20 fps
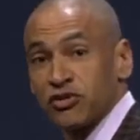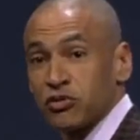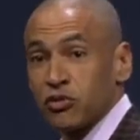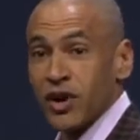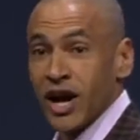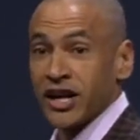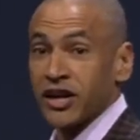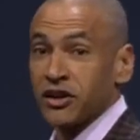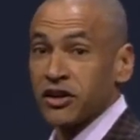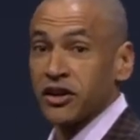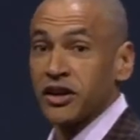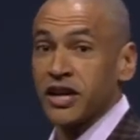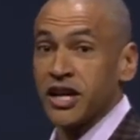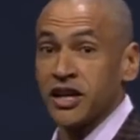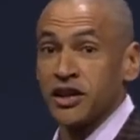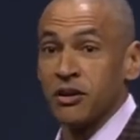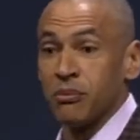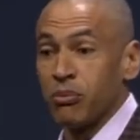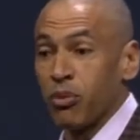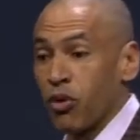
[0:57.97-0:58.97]
regularly
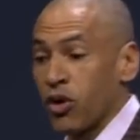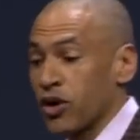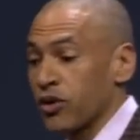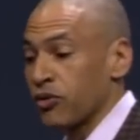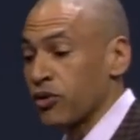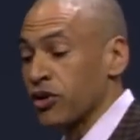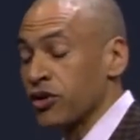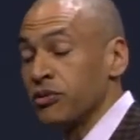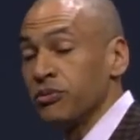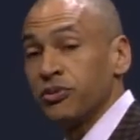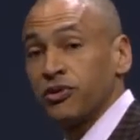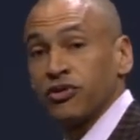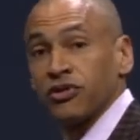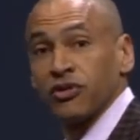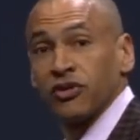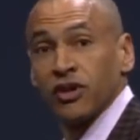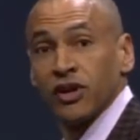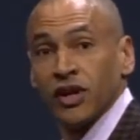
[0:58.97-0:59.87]
in the boardrooms,